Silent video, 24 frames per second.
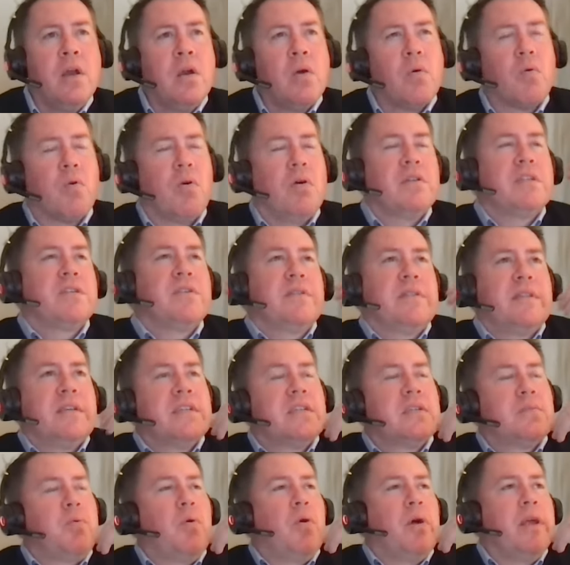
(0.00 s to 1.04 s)
We're also at
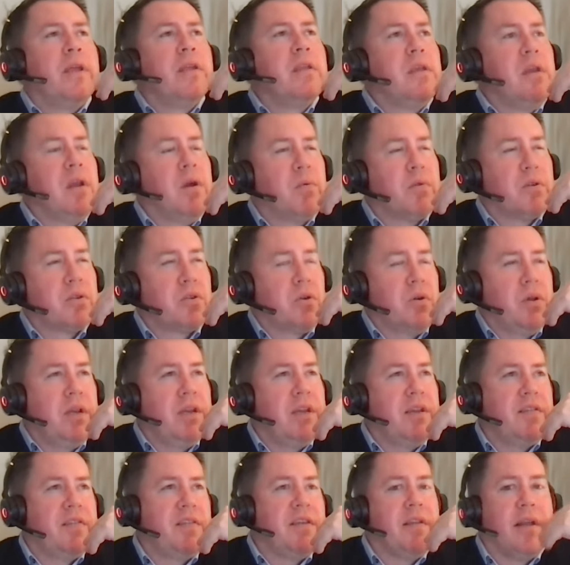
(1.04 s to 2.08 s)
this point, you know, we're starting
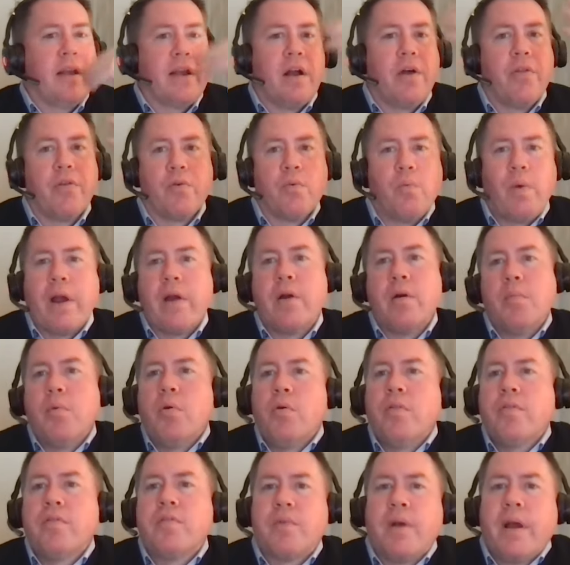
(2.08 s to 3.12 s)
to see like other
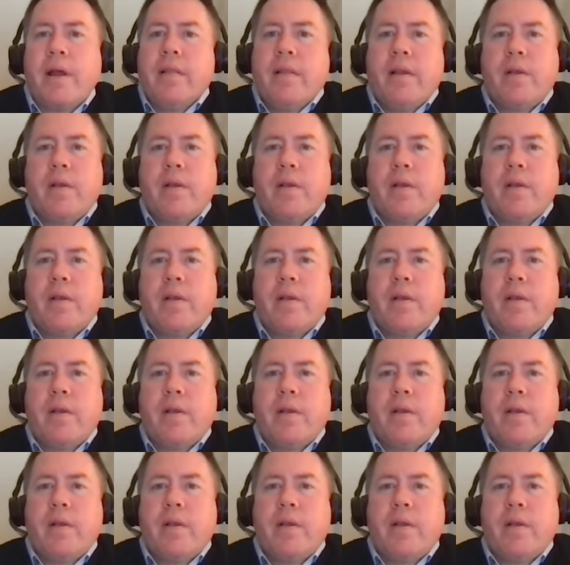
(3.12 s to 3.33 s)
wearables, right?